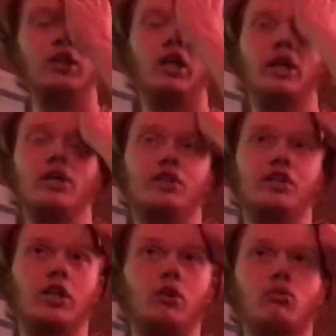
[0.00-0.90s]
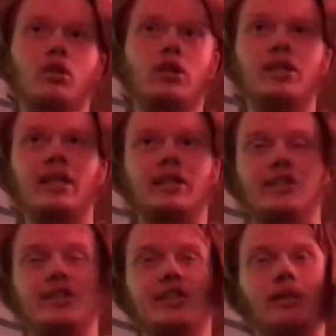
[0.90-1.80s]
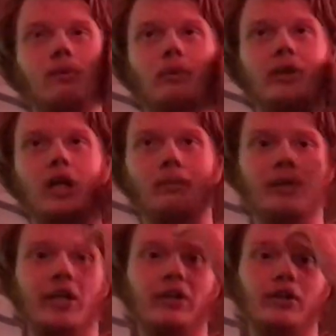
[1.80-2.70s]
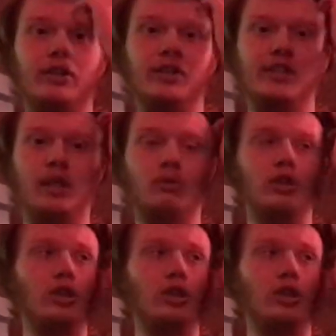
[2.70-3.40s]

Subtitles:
That's the time I'll be getting this out,